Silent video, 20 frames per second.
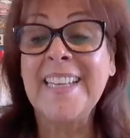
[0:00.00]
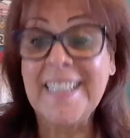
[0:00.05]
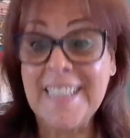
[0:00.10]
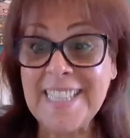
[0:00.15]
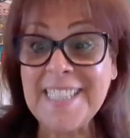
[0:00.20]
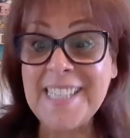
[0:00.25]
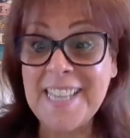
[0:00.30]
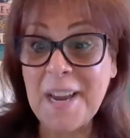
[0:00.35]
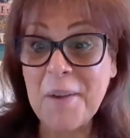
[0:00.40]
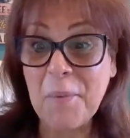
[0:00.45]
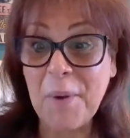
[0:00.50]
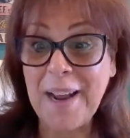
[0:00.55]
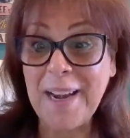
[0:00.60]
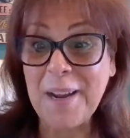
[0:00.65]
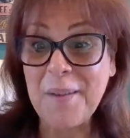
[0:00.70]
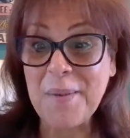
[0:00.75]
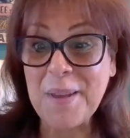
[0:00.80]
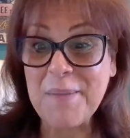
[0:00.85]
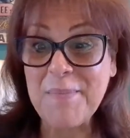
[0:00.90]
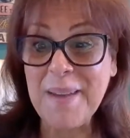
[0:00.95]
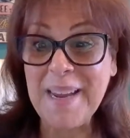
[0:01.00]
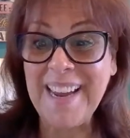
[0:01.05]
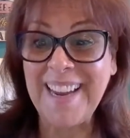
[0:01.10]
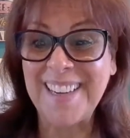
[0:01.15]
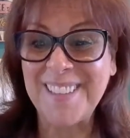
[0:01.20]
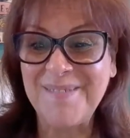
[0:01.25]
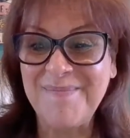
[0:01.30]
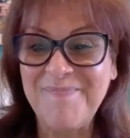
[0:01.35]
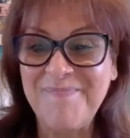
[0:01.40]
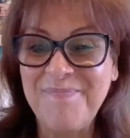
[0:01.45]
let's get ready with
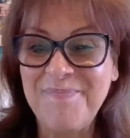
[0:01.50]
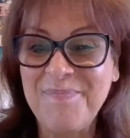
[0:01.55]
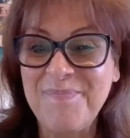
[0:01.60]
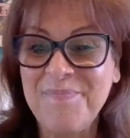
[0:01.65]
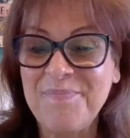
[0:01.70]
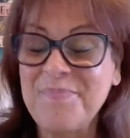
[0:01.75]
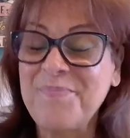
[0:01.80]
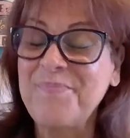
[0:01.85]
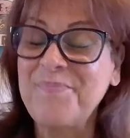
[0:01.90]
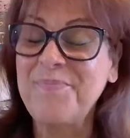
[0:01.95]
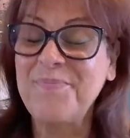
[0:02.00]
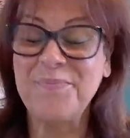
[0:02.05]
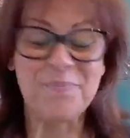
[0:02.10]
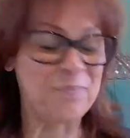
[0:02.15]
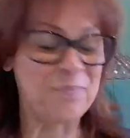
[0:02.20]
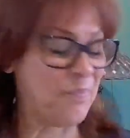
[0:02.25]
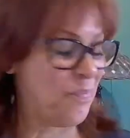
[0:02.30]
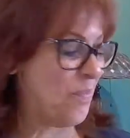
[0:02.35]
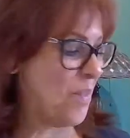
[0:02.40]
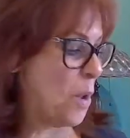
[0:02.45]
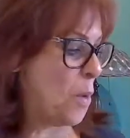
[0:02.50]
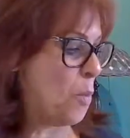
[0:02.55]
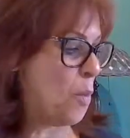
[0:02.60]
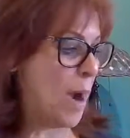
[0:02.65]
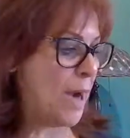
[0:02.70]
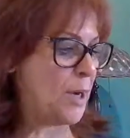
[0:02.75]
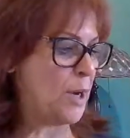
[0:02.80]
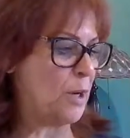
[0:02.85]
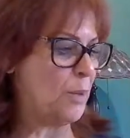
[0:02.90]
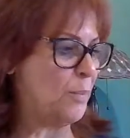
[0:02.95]
me.
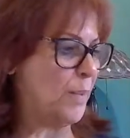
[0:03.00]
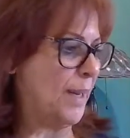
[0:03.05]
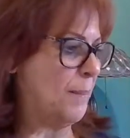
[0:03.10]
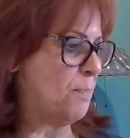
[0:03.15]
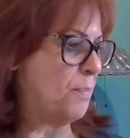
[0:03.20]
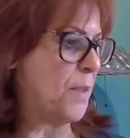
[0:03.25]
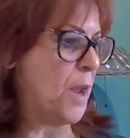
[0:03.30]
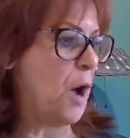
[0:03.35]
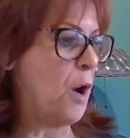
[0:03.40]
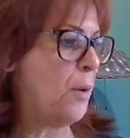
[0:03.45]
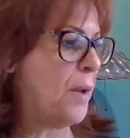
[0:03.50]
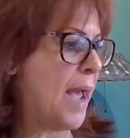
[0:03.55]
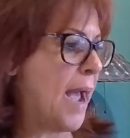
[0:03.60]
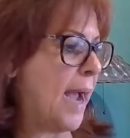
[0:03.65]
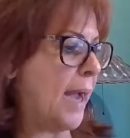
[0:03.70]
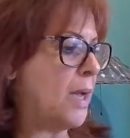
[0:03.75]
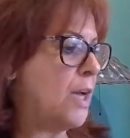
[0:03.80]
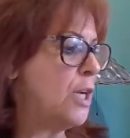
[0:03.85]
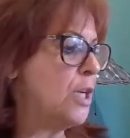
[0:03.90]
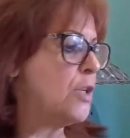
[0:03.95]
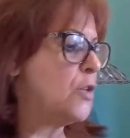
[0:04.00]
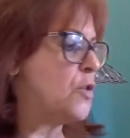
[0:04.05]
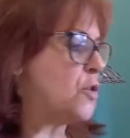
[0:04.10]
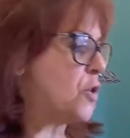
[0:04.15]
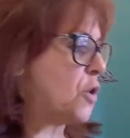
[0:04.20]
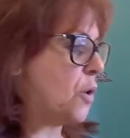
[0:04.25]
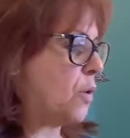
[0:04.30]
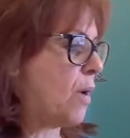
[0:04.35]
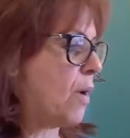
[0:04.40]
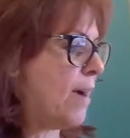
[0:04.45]
Why don't we? Okay,
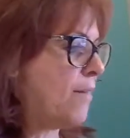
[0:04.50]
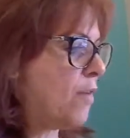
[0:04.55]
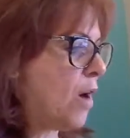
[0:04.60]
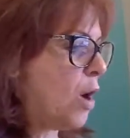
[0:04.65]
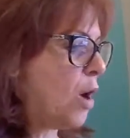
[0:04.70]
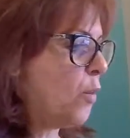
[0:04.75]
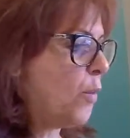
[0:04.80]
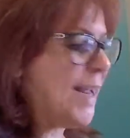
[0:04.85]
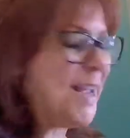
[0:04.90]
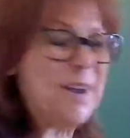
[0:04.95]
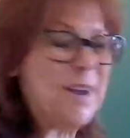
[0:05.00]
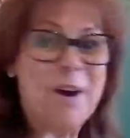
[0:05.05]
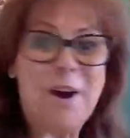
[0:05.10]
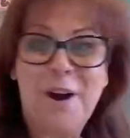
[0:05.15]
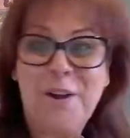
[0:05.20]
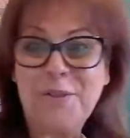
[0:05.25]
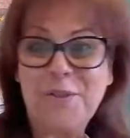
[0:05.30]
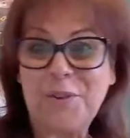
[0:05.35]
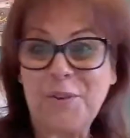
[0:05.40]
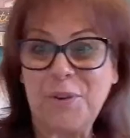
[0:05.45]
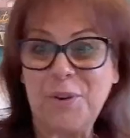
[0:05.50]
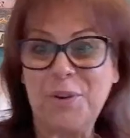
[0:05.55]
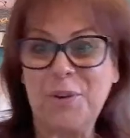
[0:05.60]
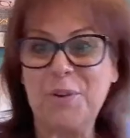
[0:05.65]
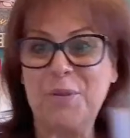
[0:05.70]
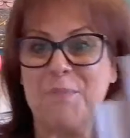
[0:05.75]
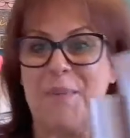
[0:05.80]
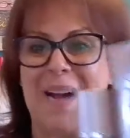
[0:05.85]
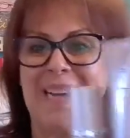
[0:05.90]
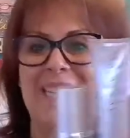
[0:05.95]
so I've already gone
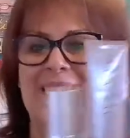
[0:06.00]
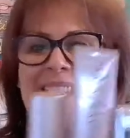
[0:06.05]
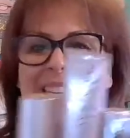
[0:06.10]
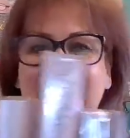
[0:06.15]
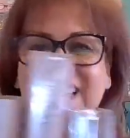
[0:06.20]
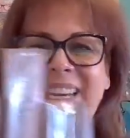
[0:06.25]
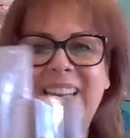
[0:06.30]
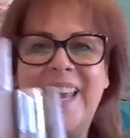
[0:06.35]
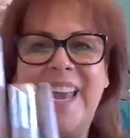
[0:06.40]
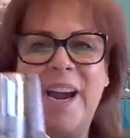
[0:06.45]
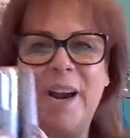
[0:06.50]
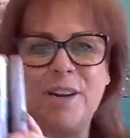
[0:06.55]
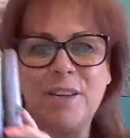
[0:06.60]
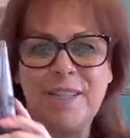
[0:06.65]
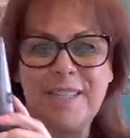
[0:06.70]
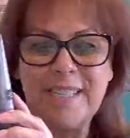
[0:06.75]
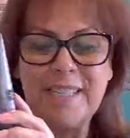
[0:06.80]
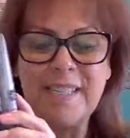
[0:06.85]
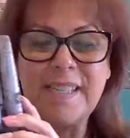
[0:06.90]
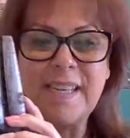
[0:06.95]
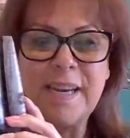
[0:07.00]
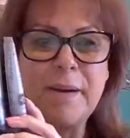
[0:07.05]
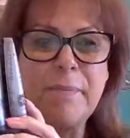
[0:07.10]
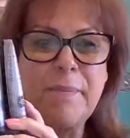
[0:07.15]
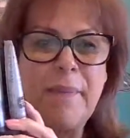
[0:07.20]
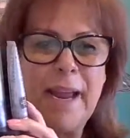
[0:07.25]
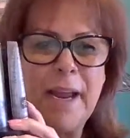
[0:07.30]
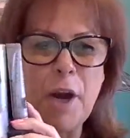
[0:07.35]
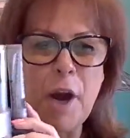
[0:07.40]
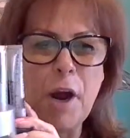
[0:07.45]
through my skincare
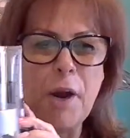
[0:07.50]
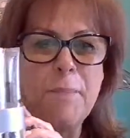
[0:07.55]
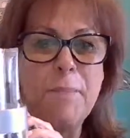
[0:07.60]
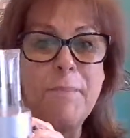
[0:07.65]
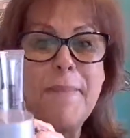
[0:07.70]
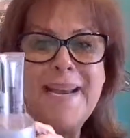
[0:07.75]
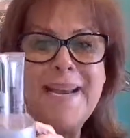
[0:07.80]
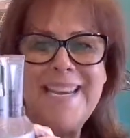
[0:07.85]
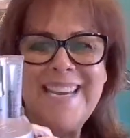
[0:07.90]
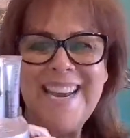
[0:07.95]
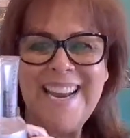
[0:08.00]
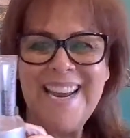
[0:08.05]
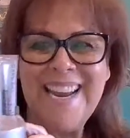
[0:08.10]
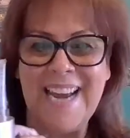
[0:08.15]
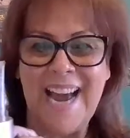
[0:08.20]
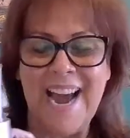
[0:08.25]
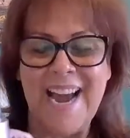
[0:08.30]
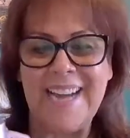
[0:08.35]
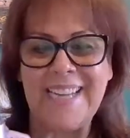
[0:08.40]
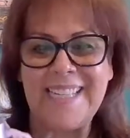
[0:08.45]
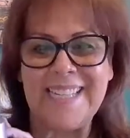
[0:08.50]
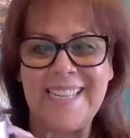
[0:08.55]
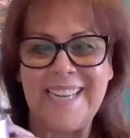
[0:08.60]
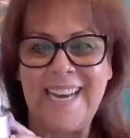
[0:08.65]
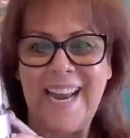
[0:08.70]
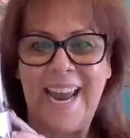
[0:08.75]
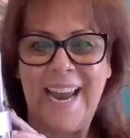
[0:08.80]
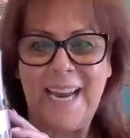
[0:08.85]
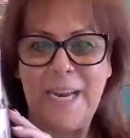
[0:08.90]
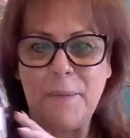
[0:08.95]
system, and on Monday nights
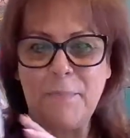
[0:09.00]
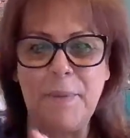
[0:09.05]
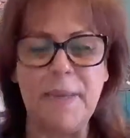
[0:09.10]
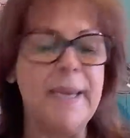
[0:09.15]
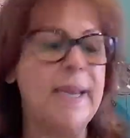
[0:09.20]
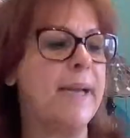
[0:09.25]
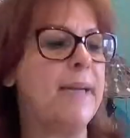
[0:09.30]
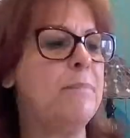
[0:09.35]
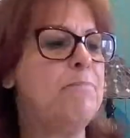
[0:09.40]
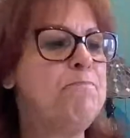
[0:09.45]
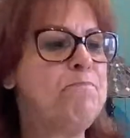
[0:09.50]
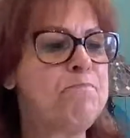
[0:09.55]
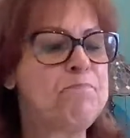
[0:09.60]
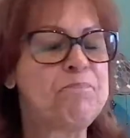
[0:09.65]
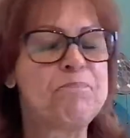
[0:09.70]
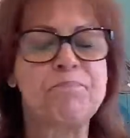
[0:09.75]
at 8 p.m.,